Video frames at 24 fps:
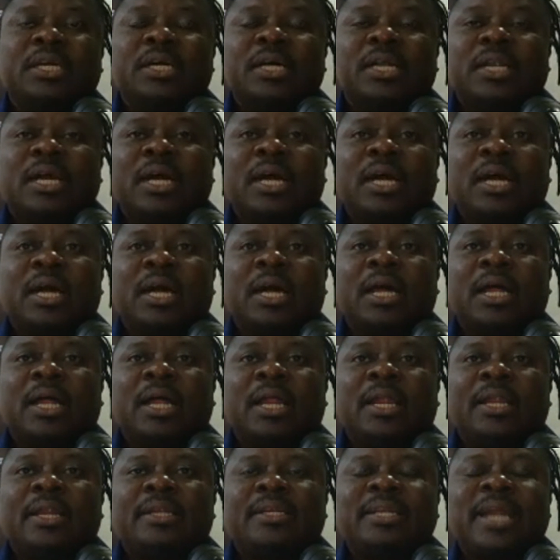
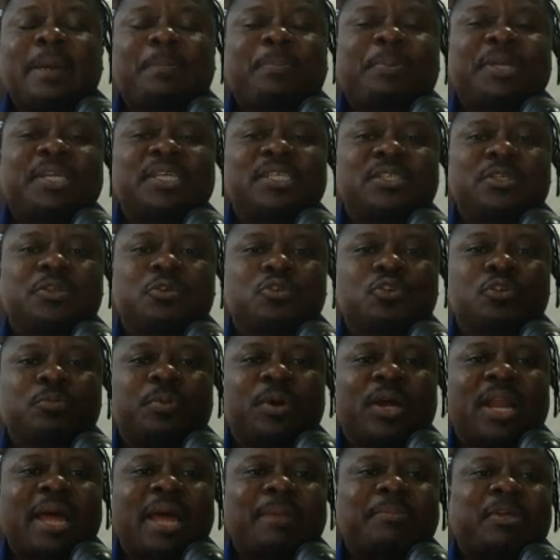Napoli is good,
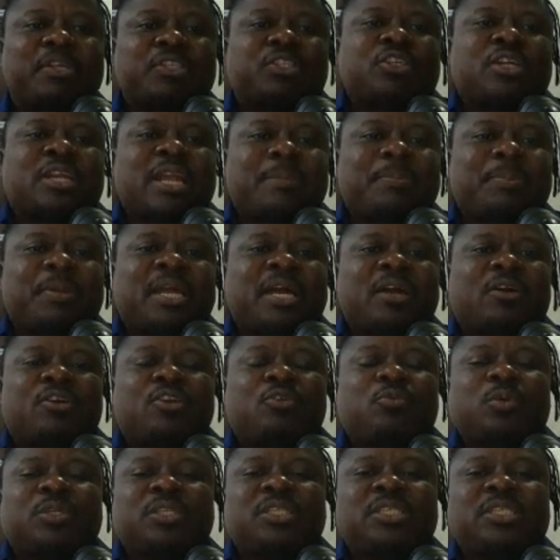but I'm not sure Napoli are going to
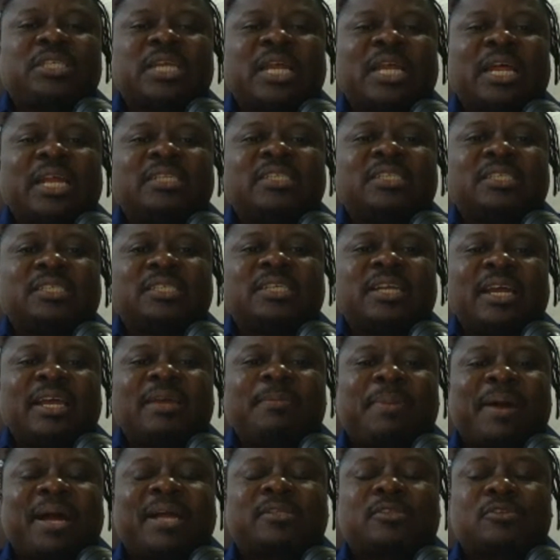win the Italian Serie
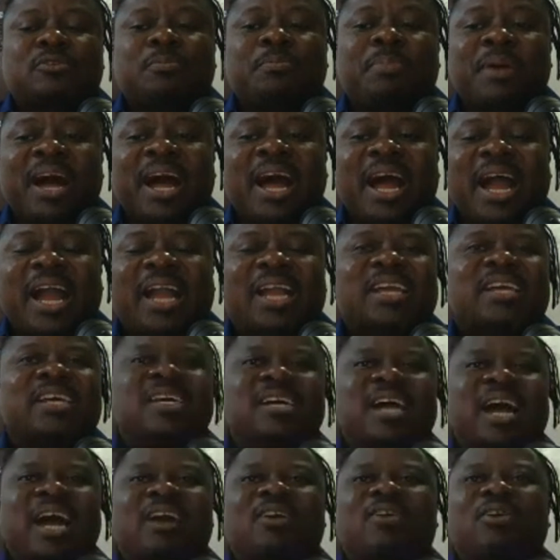back to back.
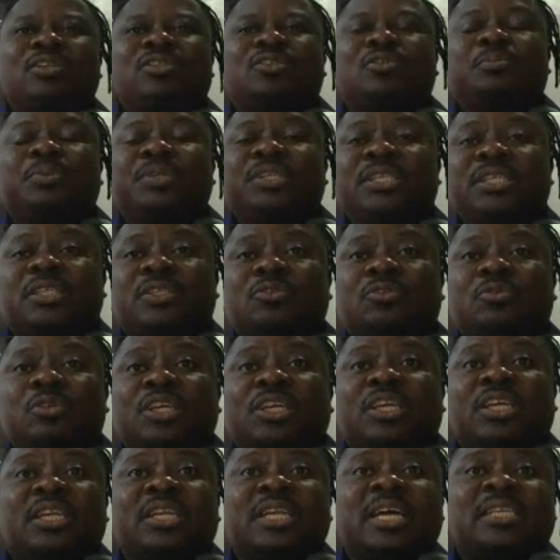Are going to be this good
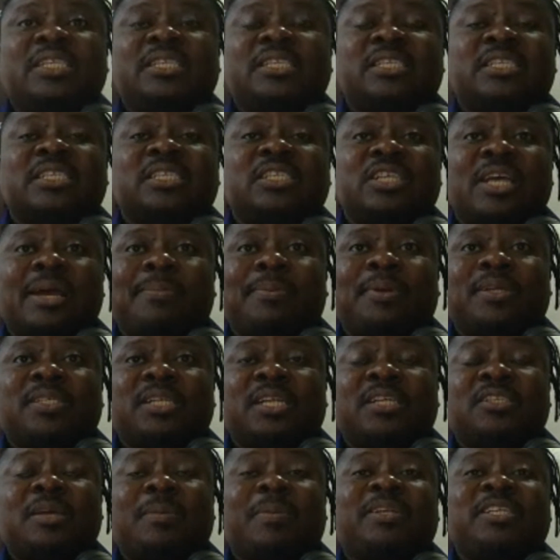again next season in the Champions League.
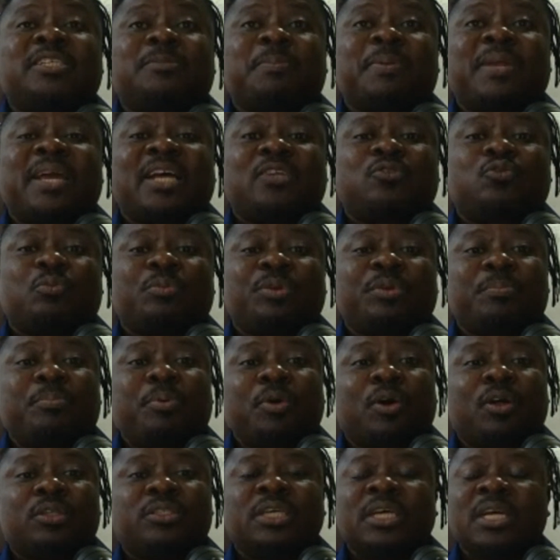Some of these players will be
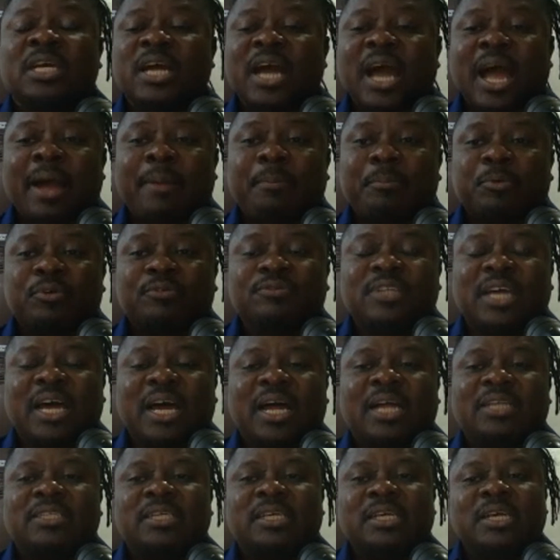bought and moved
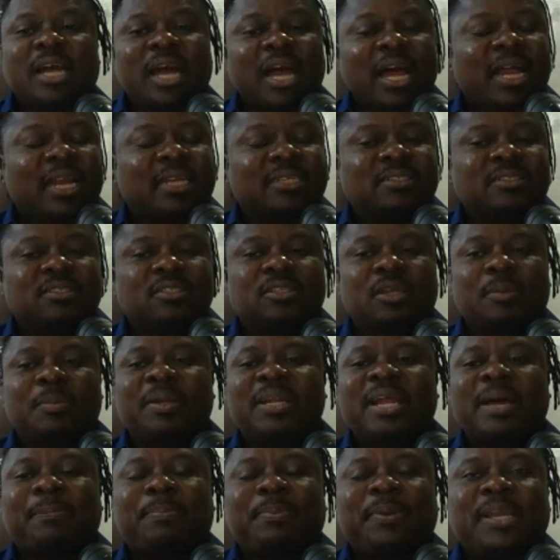out, and some
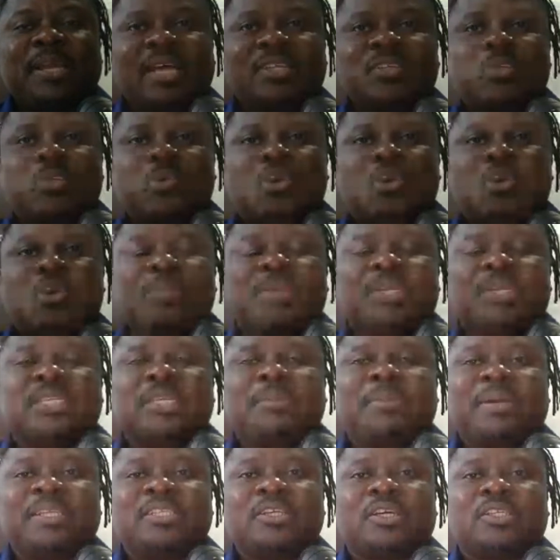other players will come in. They
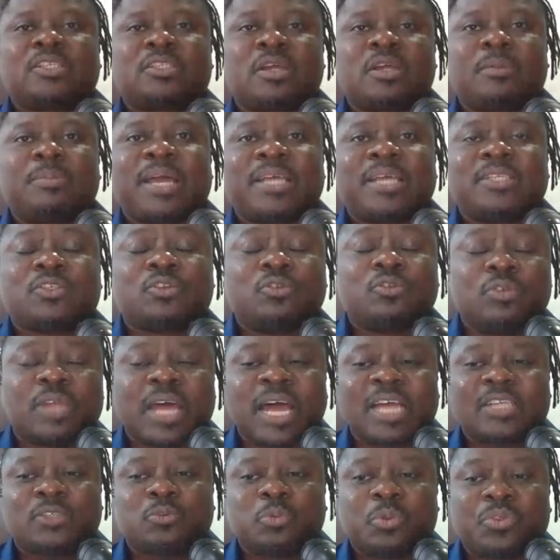may just not be as good
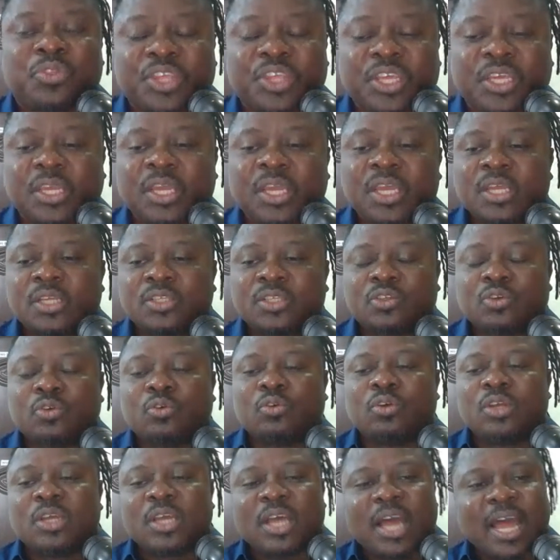as we think.
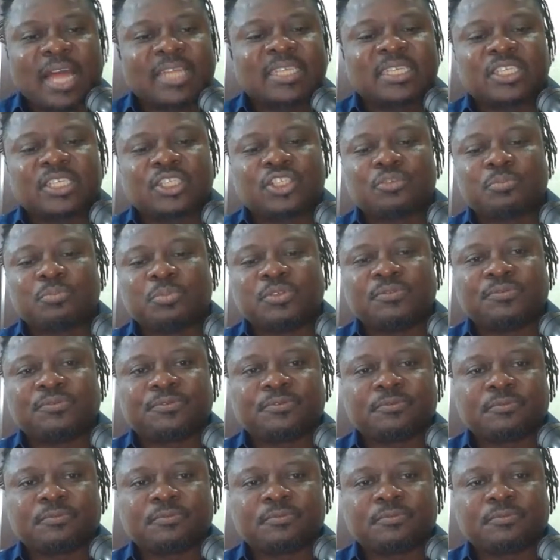So I think they should move.